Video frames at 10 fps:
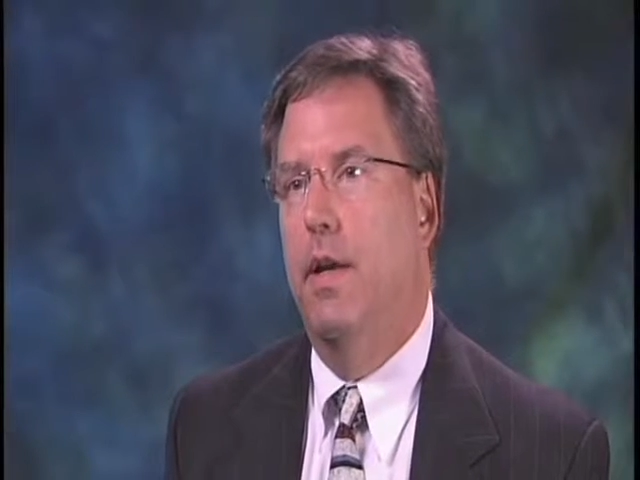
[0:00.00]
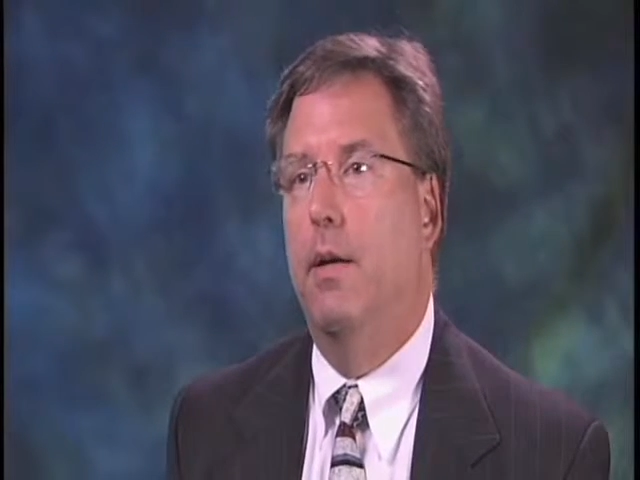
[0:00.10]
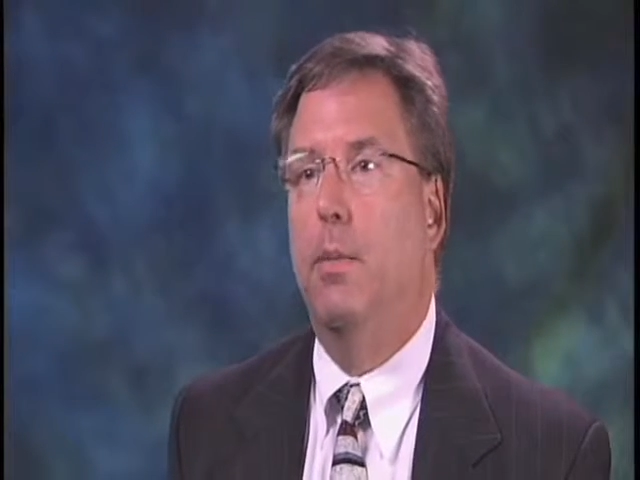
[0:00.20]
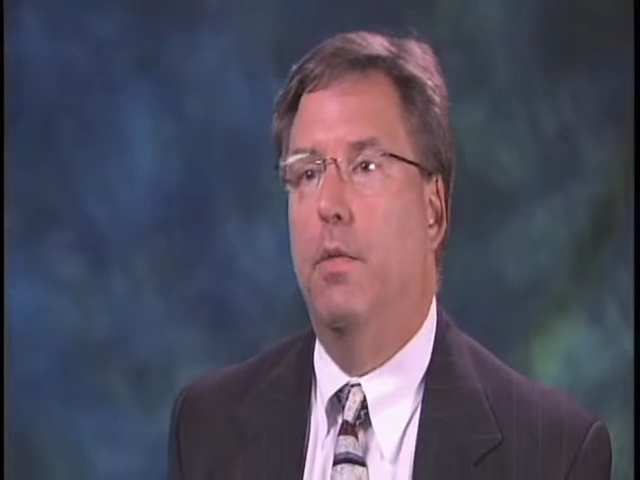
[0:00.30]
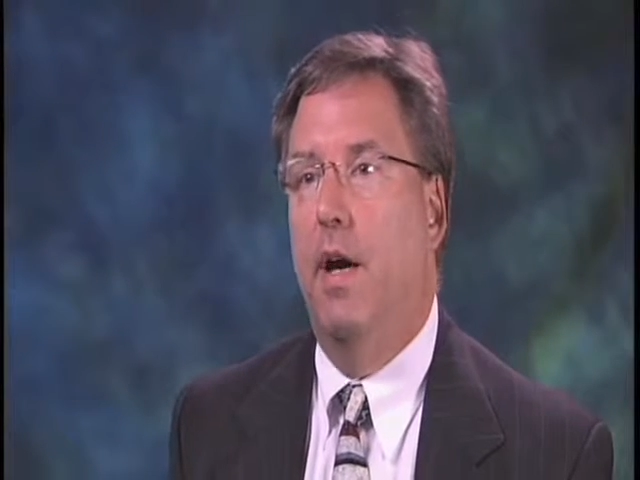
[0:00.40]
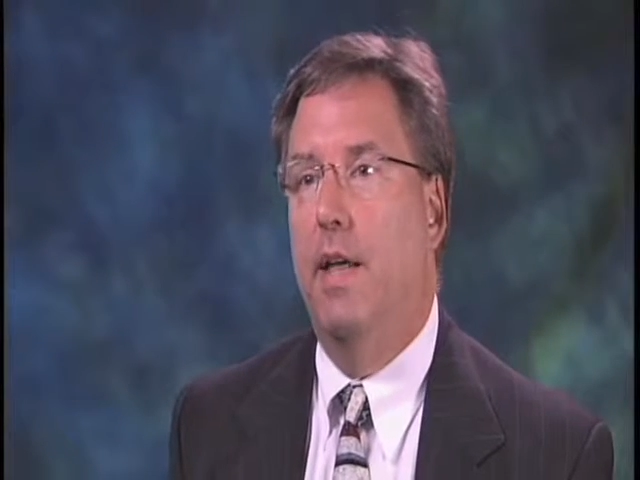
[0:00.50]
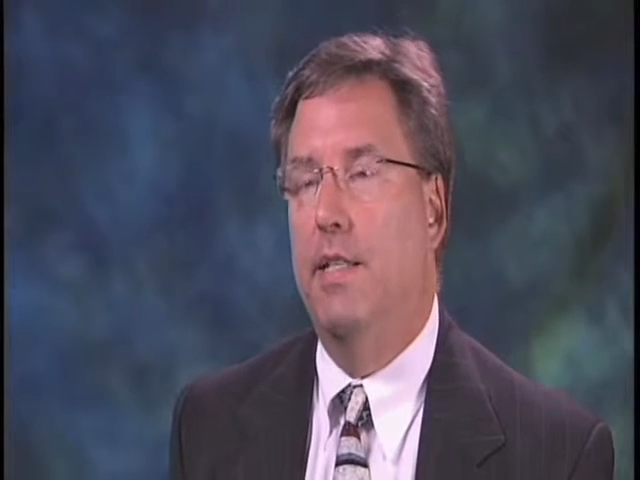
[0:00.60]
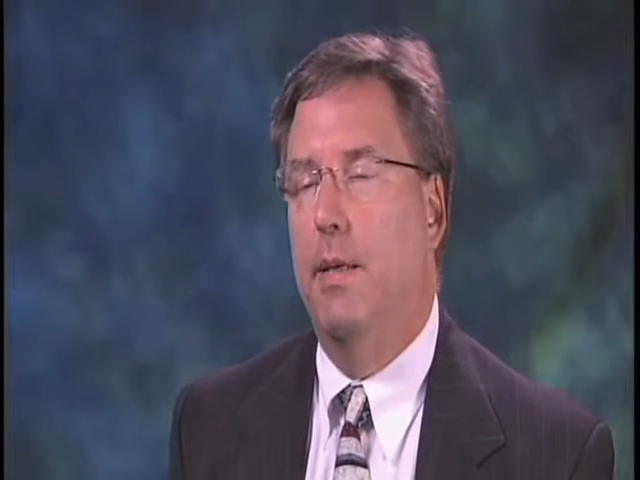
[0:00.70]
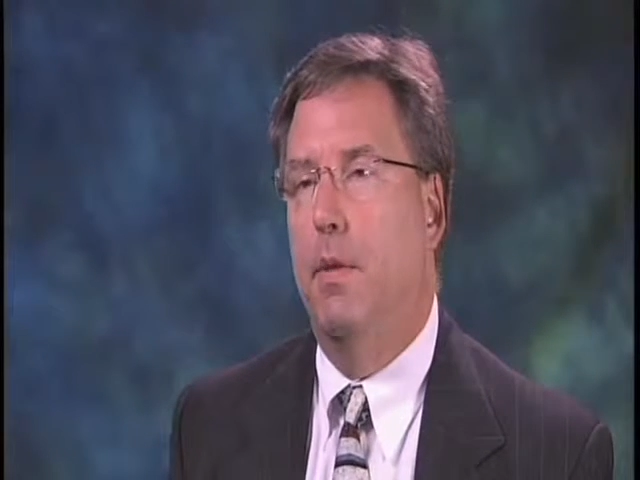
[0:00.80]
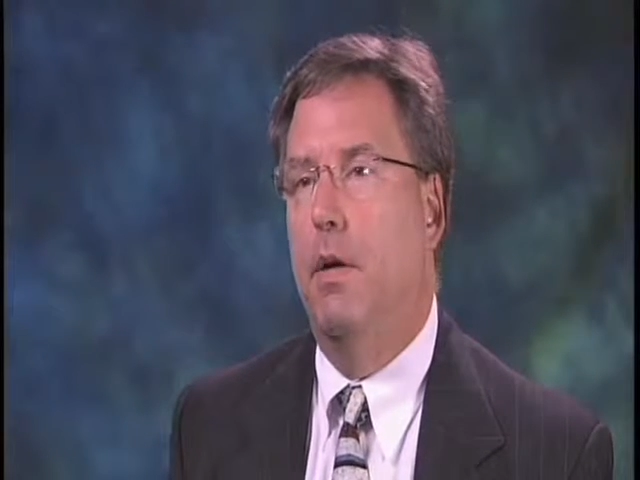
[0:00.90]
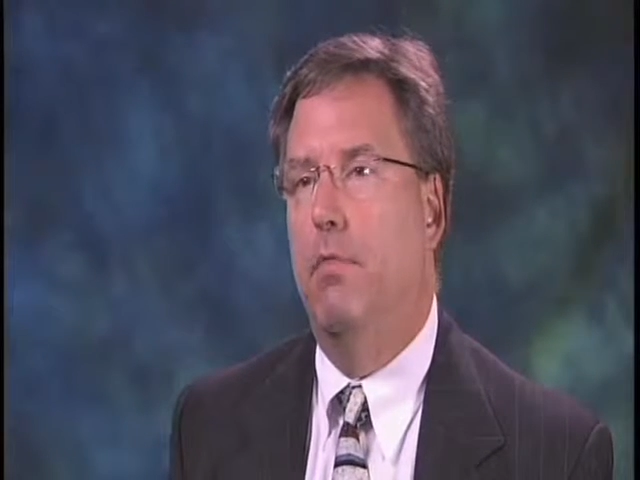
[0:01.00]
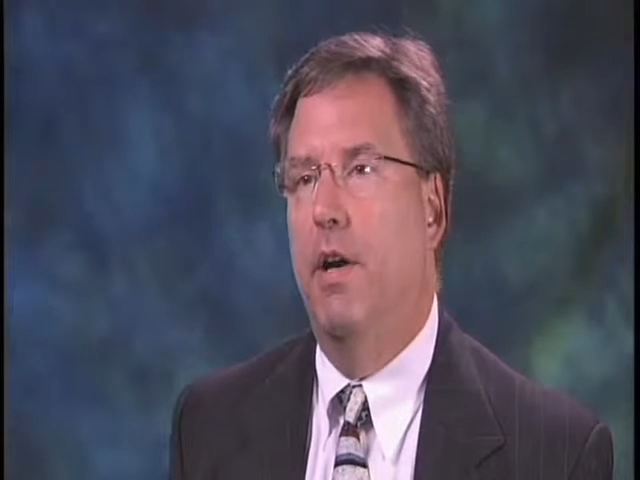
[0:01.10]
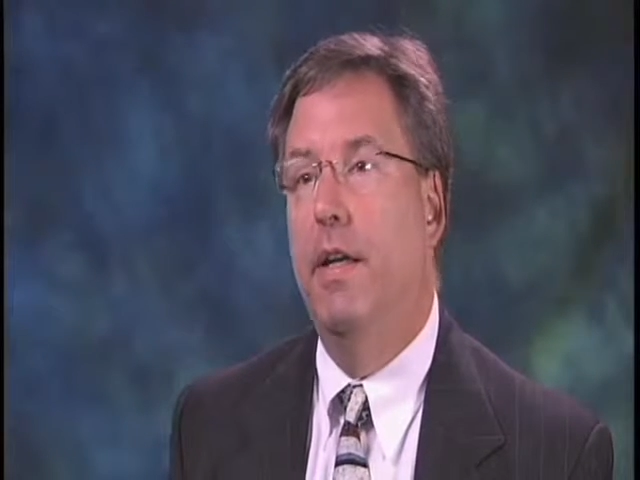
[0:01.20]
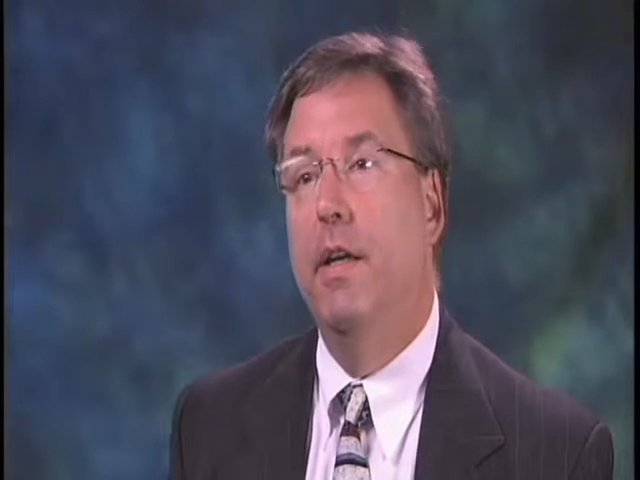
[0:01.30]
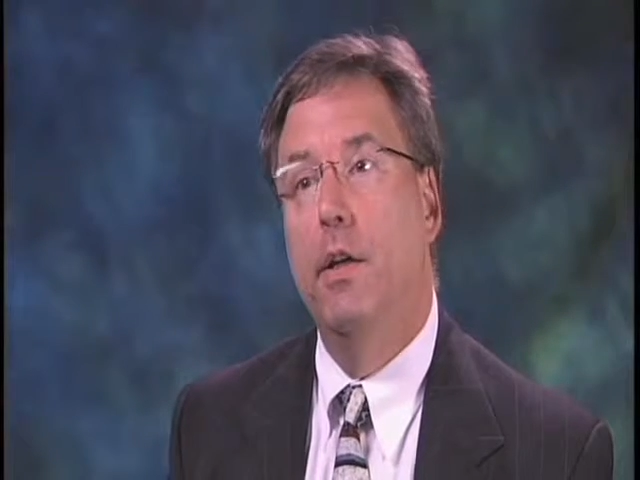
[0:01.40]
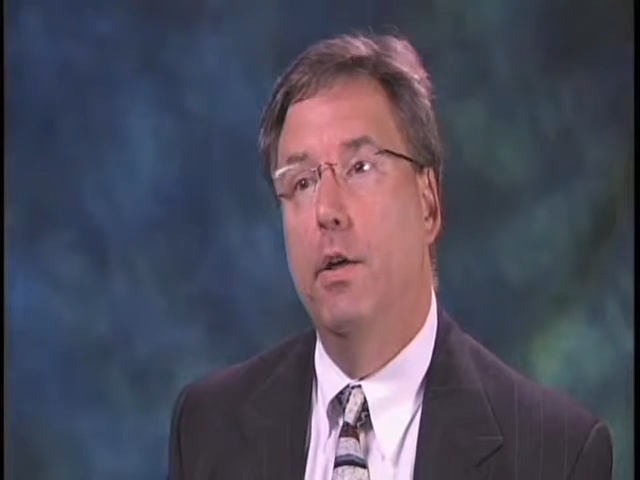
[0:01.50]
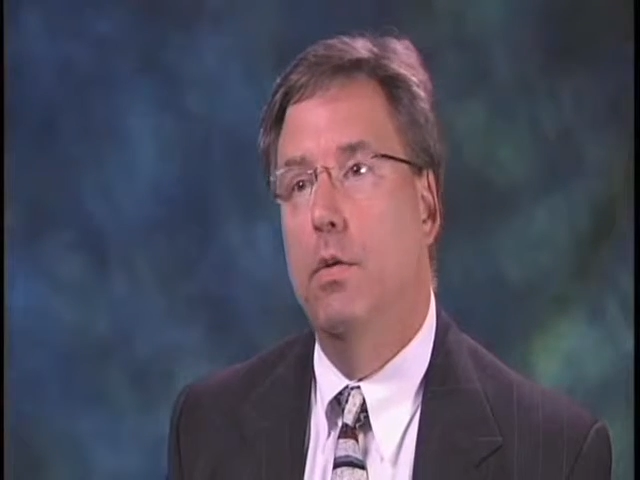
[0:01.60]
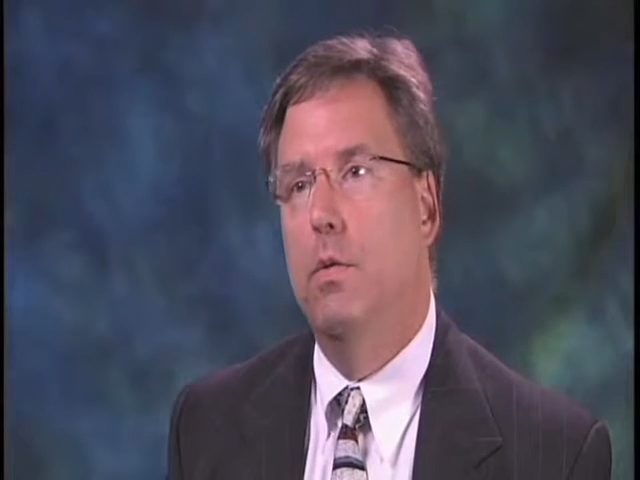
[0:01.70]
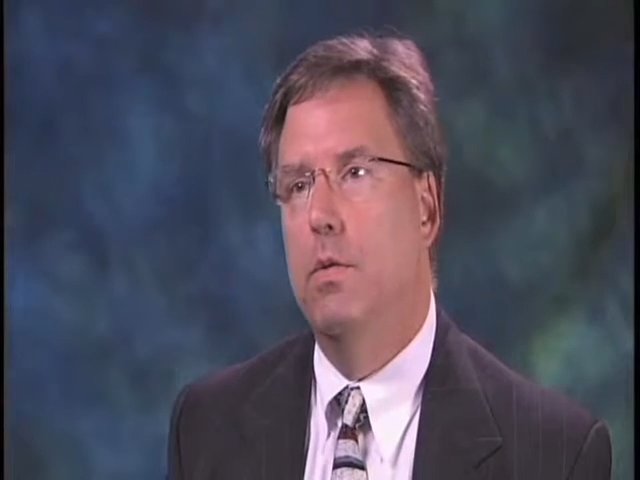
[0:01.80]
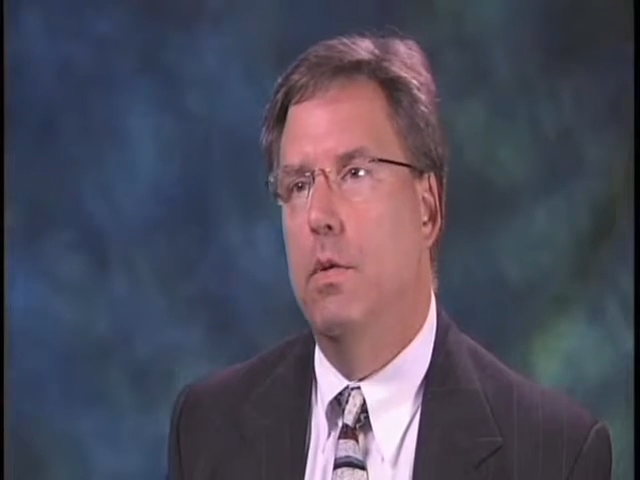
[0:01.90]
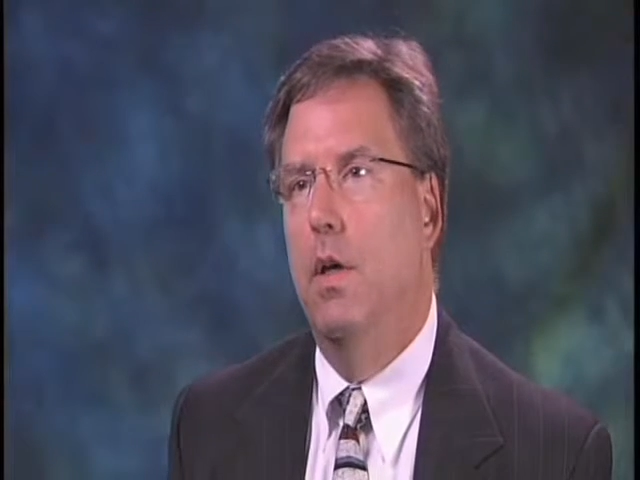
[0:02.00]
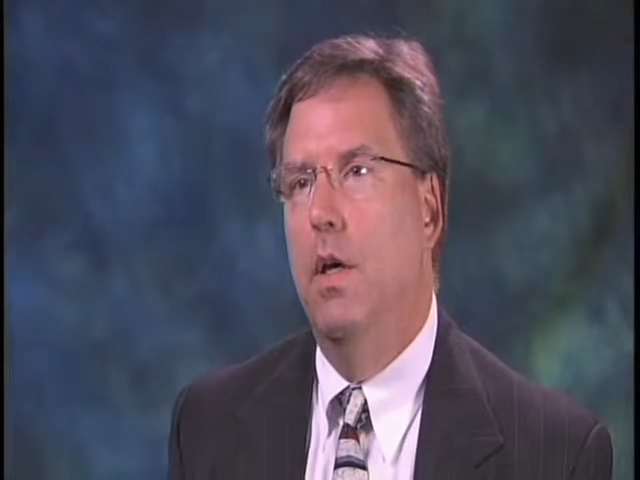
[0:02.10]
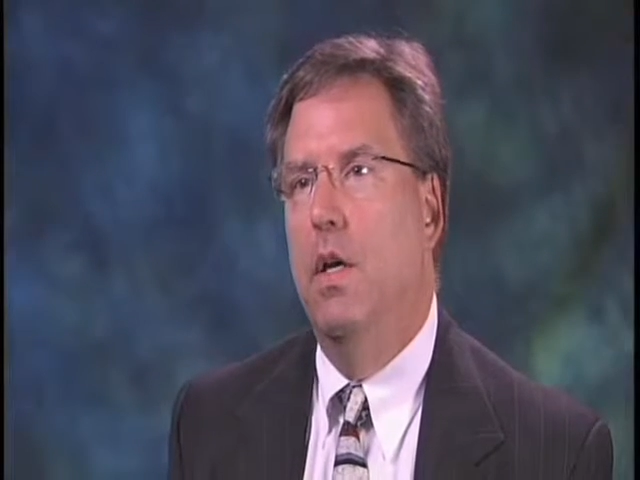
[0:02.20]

and it provides them a ready-to-use